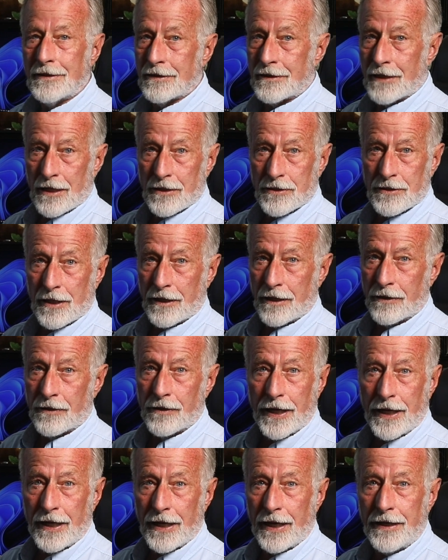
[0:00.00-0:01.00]
Sounds like a
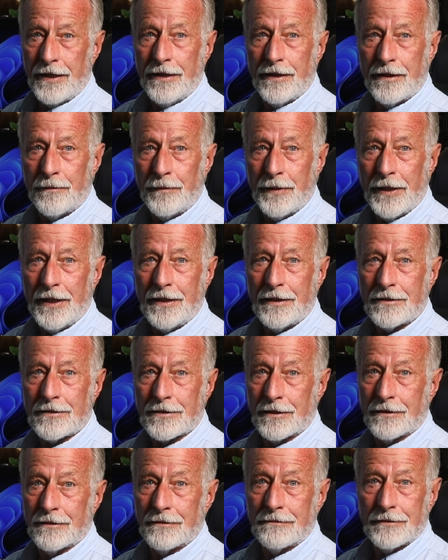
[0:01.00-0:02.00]
great idea to me,
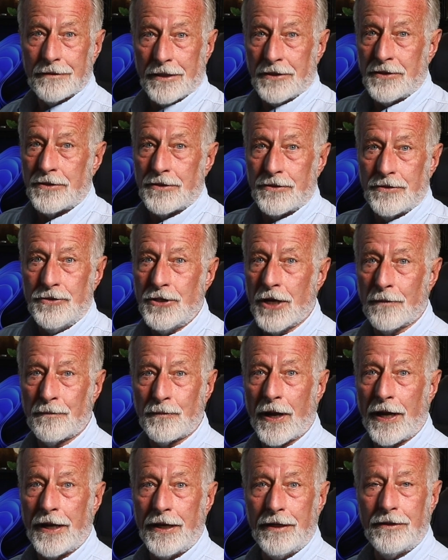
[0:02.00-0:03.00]
so let's jump
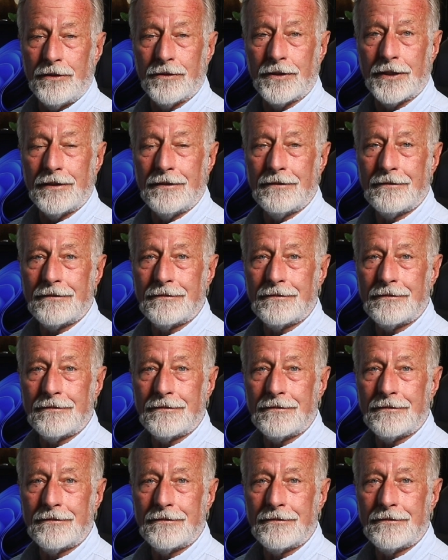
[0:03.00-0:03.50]
right into it.